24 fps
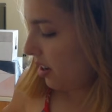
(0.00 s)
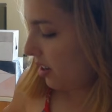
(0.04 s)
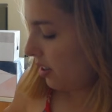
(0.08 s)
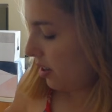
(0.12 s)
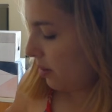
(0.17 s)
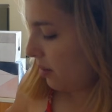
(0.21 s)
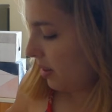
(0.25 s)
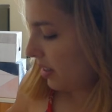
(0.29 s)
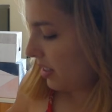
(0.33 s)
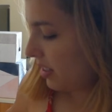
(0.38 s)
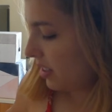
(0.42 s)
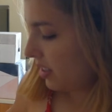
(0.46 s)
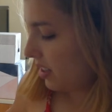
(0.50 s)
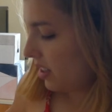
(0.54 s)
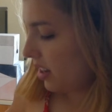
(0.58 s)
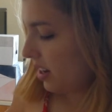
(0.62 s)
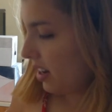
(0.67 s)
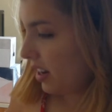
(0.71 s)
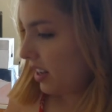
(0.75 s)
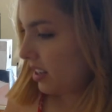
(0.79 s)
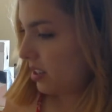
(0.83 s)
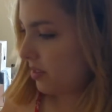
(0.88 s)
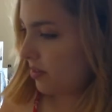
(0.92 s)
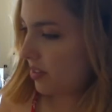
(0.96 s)
I know I did that
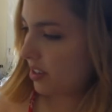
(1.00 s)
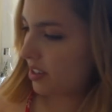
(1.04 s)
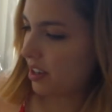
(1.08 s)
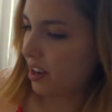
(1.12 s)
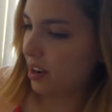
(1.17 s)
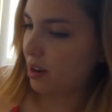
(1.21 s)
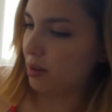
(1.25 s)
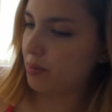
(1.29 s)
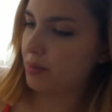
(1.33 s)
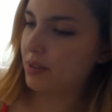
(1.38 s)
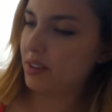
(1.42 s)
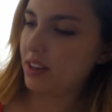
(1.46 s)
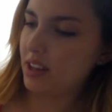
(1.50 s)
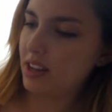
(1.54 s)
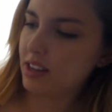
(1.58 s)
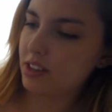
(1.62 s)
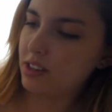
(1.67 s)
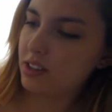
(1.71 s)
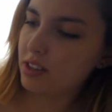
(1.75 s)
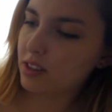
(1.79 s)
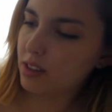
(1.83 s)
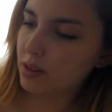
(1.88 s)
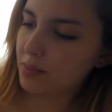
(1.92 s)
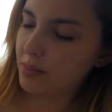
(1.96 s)
last video, but that
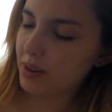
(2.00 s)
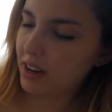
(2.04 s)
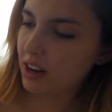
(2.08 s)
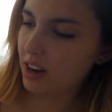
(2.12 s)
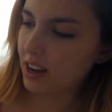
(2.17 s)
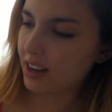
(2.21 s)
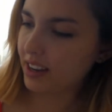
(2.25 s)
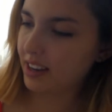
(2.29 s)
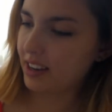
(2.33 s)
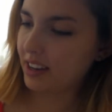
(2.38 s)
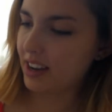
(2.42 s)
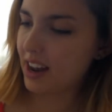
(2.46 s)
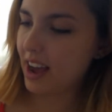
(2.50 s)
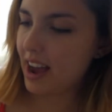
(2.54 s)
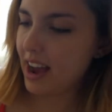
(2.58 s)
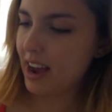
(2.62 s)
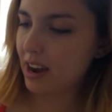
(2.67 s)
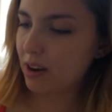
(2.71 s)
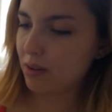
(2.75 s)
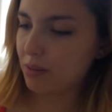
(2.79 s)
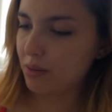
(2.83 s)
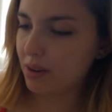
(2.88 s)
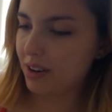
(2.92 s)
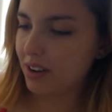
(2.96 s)
took me like an
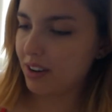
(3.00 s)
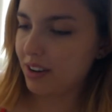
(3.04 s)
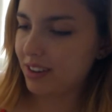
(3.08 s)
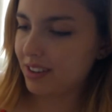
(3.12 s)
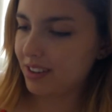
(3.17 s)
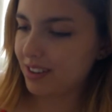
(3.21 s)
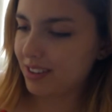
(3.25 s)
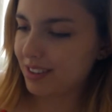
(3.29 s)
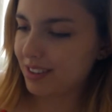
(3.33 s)
hour.